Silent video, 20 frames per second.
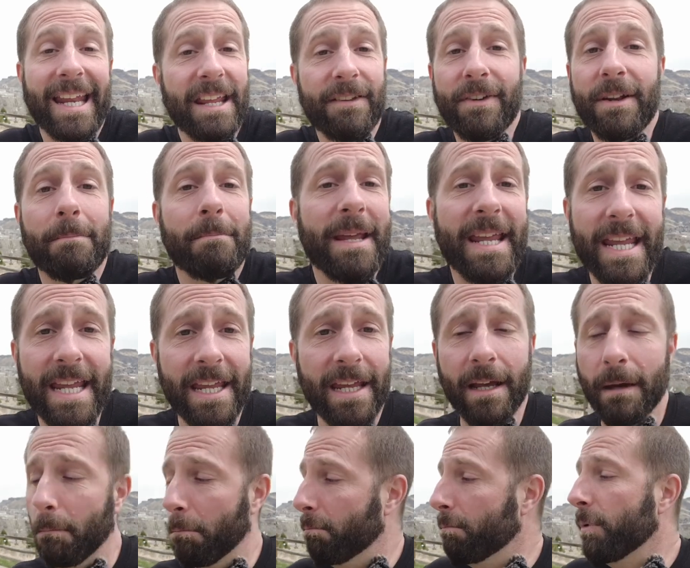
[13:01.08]
even
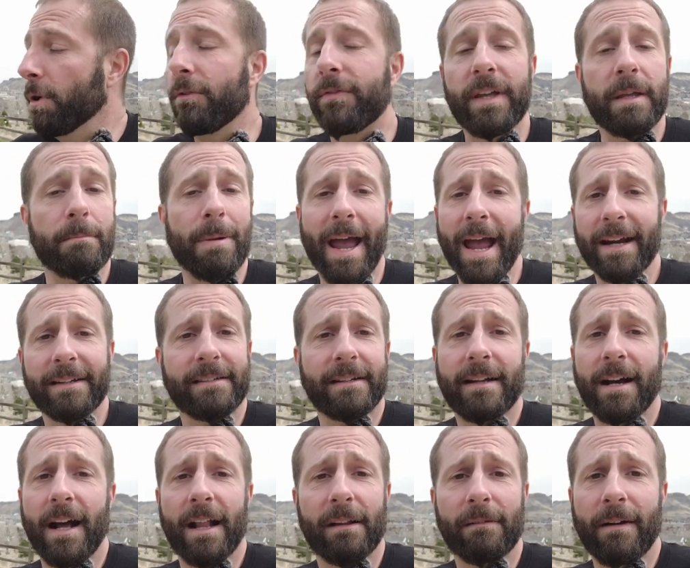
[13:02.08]
me, moving back to
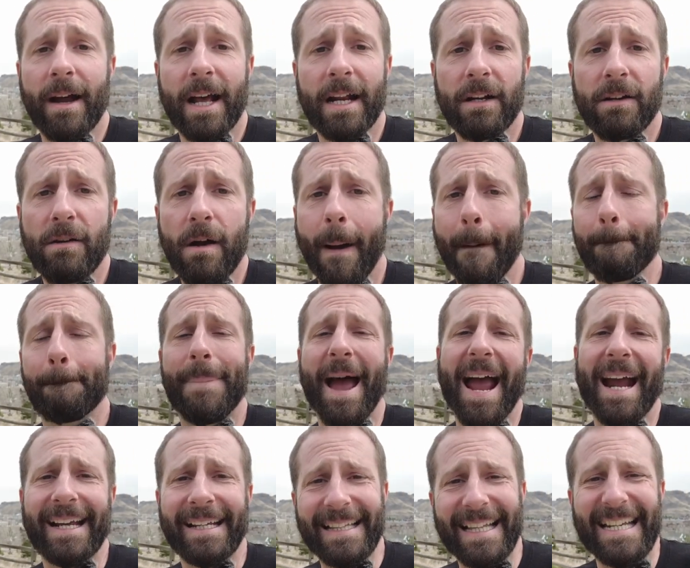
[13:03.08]
Colorado
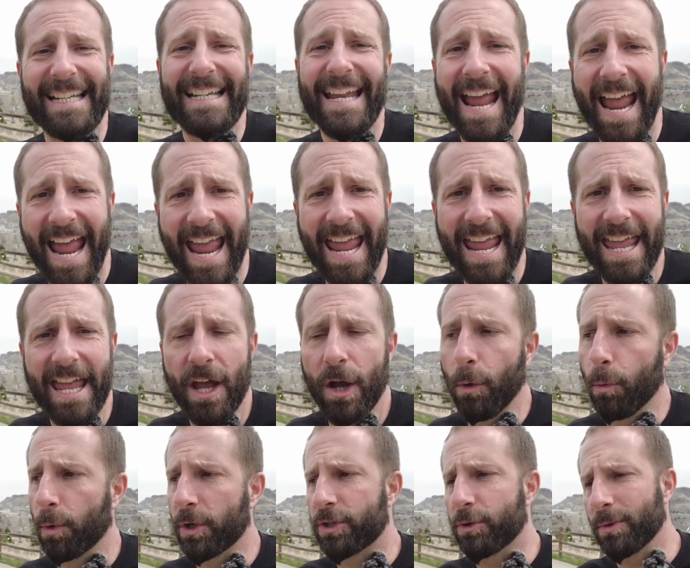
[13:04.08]
back in the day,
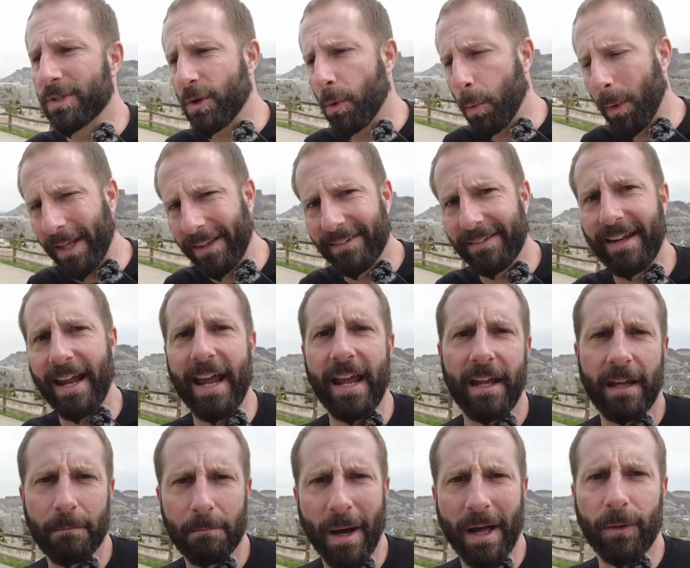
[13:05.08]
which was a Wednesday,
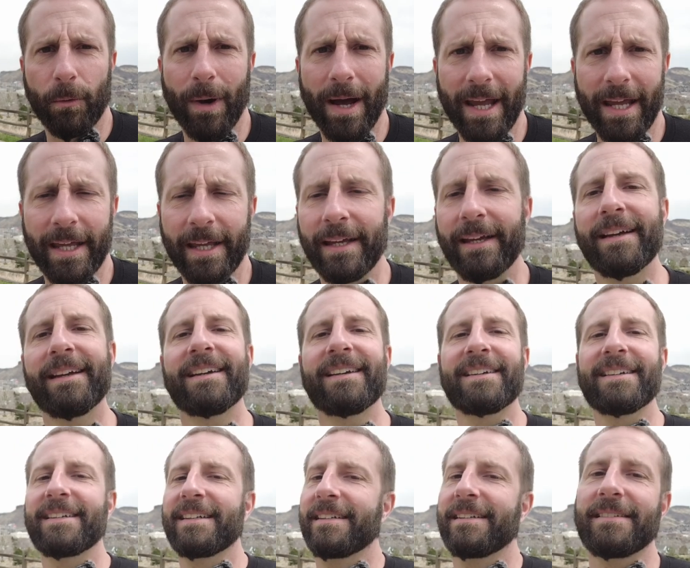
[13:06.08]
by the way.
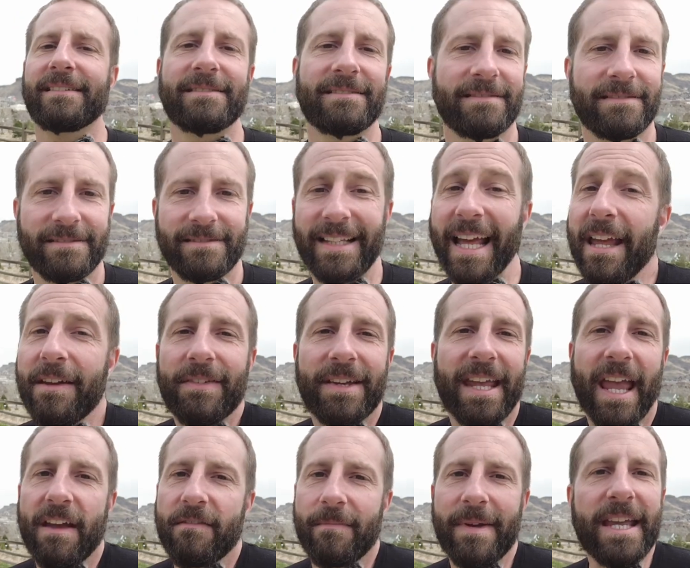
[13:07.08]
They even
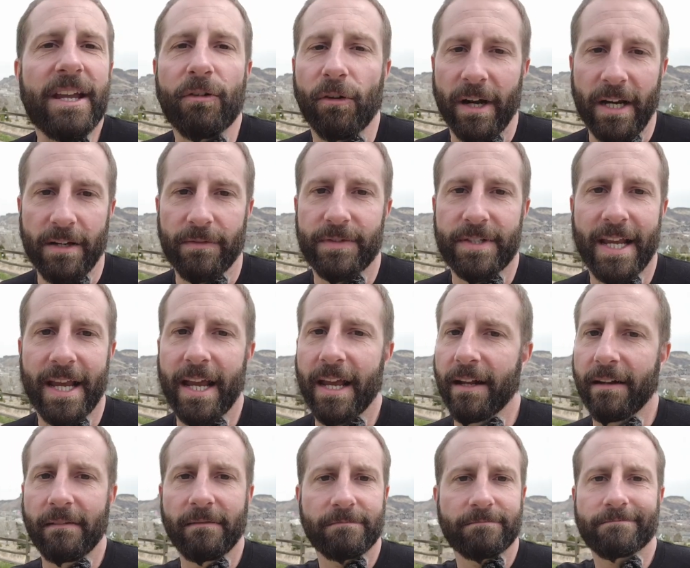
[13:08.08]
gave me grief
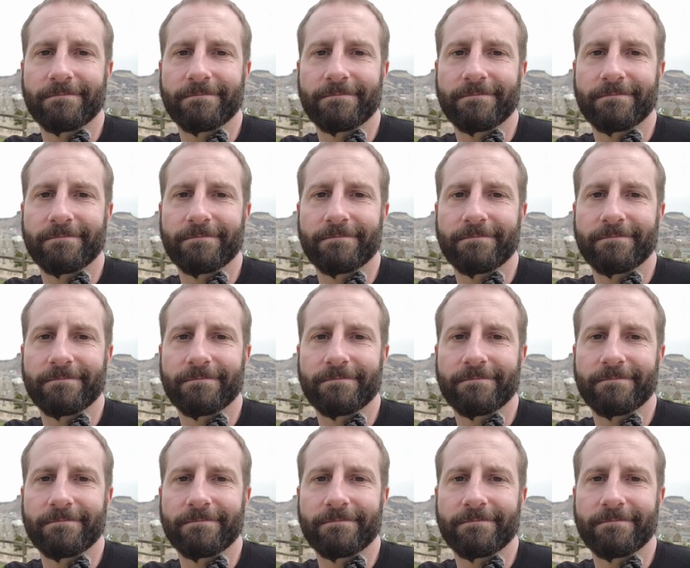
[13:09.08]
saying,